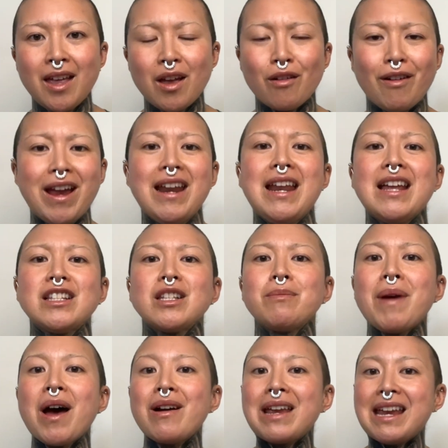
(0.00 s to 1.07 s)
right? It's
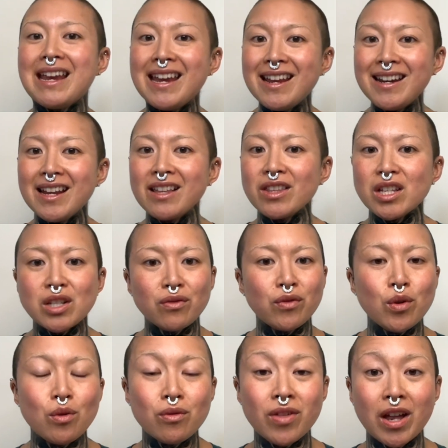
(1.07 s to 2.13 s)
about eating this
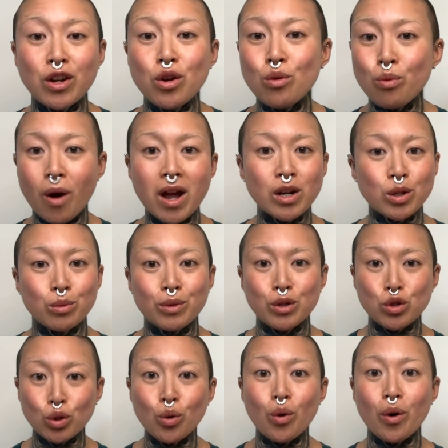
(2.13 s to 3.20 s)
food that you want to
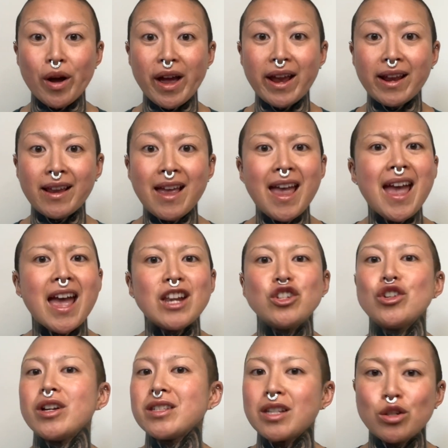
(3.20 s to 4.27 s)
enjoy and
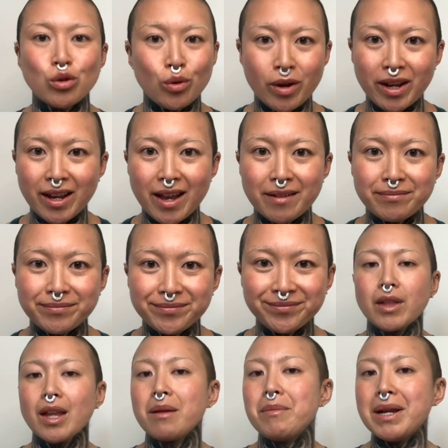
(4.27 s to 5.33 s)
just enjoying it.
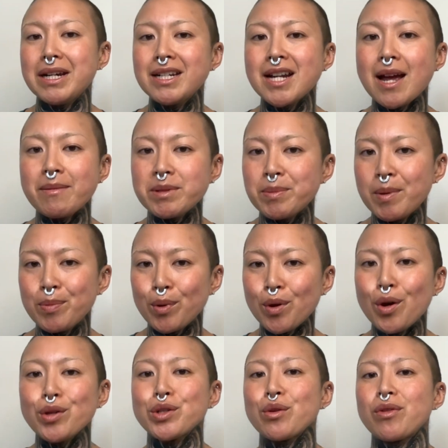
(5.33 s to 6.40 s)
Many times people
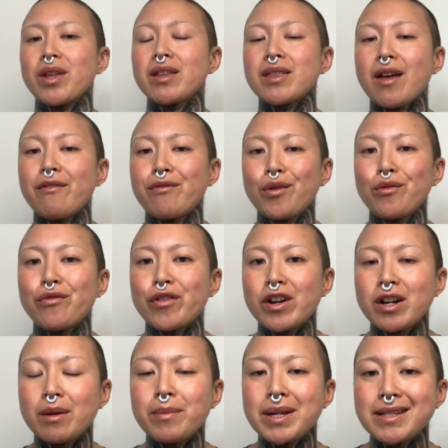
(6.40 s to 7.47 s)
also think that food
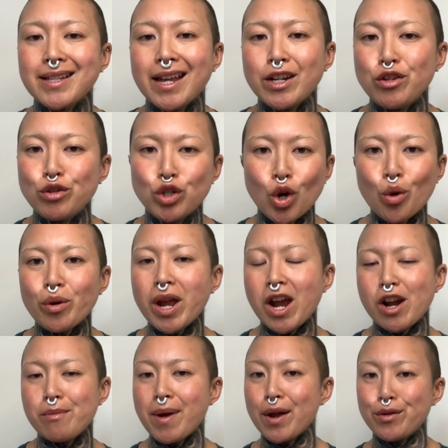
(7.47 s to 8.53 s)
freedom is that you don't
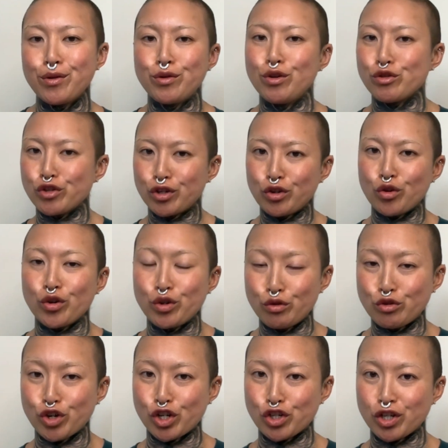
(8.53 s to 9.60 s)
care about your
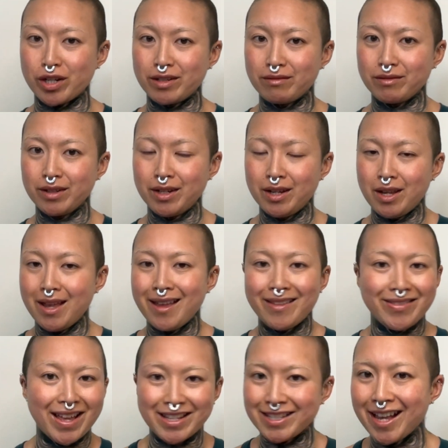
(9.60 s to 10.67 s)
nutrition.
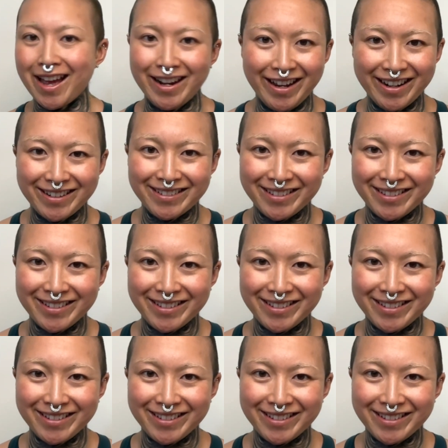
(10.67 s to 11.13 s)
That's not it.